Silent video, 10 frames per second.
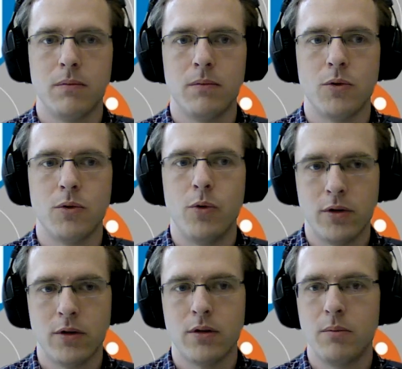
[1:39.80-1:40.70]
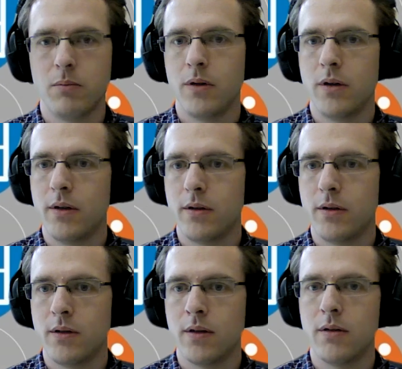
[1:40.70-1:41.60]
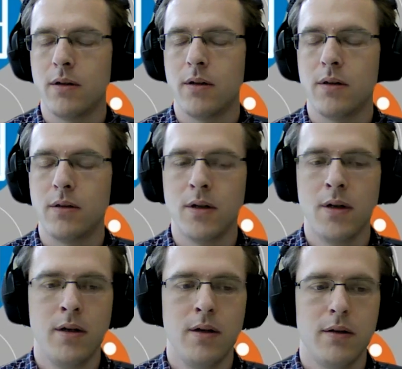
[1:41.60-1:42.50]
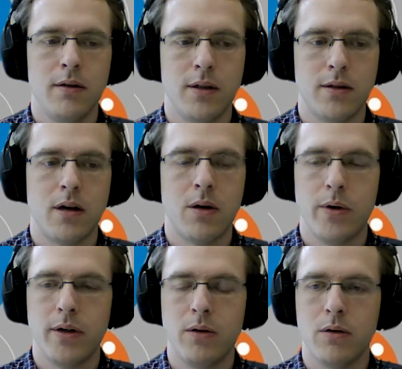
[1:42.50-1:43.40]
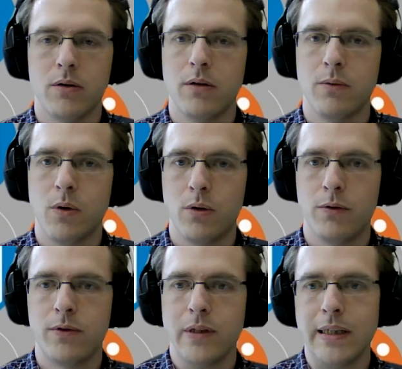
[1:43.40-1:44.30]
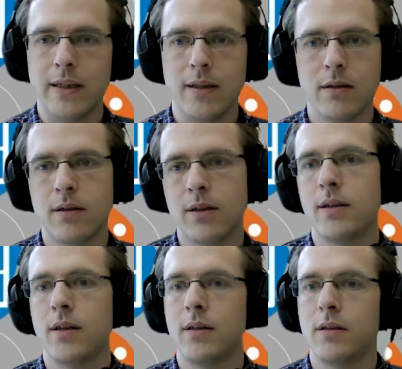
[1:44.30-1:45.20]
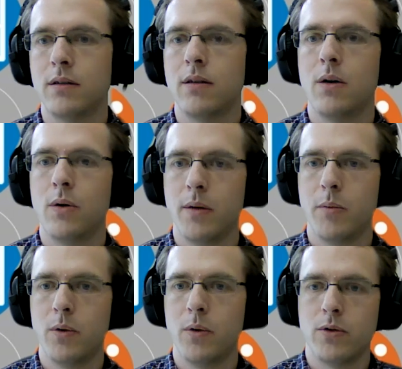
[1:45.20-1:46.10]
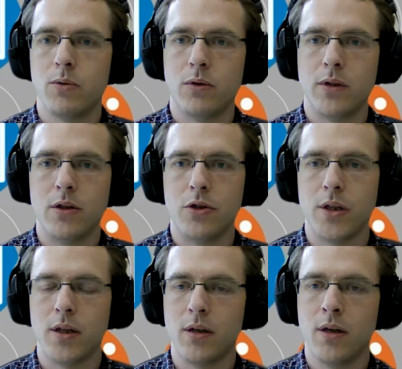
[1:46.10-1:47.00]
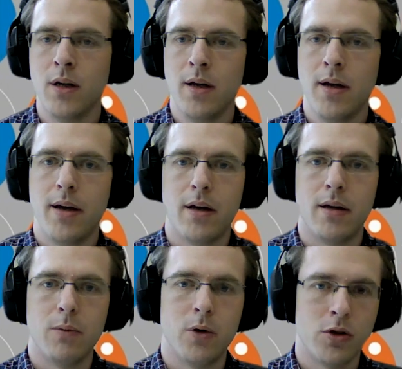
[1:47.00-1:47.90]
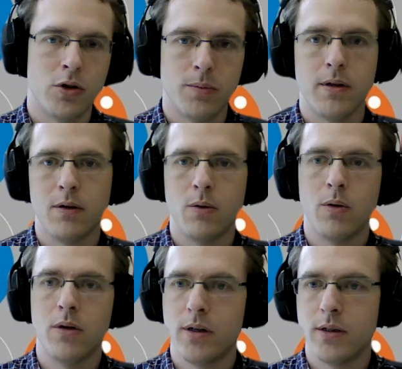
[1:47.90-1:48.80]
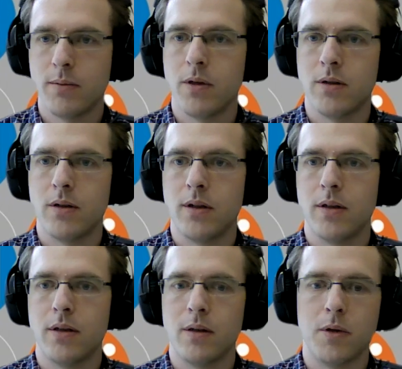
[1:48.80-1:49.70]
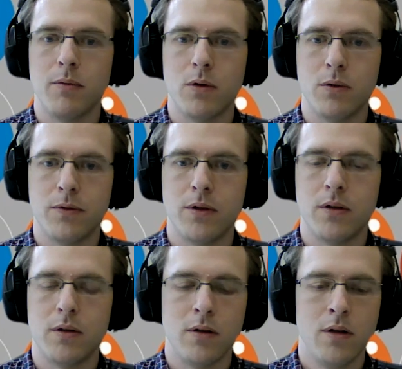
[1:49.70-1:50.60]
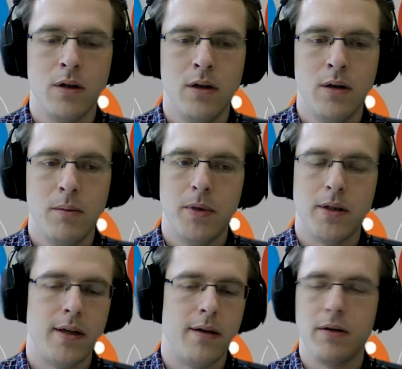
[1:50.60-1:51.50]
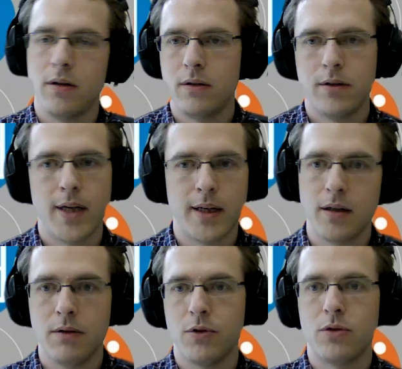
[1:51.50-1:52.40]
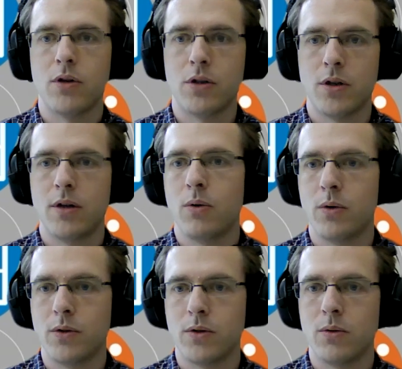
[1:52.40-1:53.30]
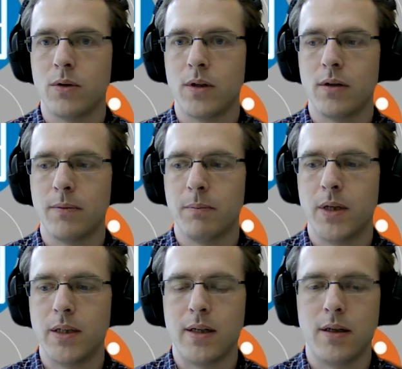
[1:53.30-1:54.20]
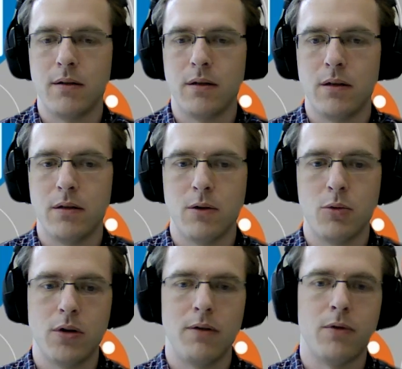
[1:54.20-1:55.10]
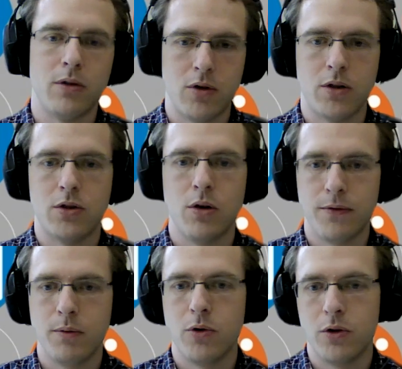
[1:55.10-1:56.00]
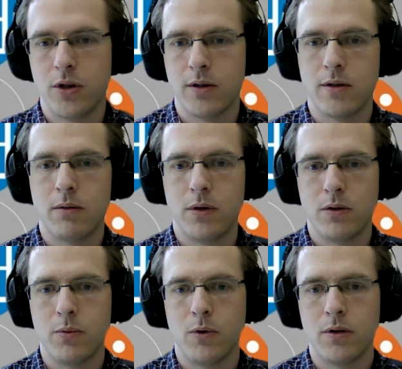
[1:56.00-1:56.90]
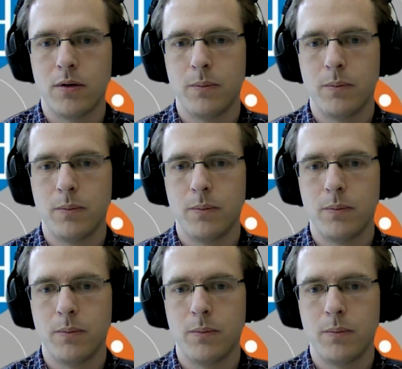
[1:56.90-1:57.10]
supported by SIG, and that's how I got involved in SIG. And now I'm also teaching at workshops that are organized by SIG, and I'm involved in maintaining the technical infrastructure and also maintaining the social infrastructure of the projects that we support.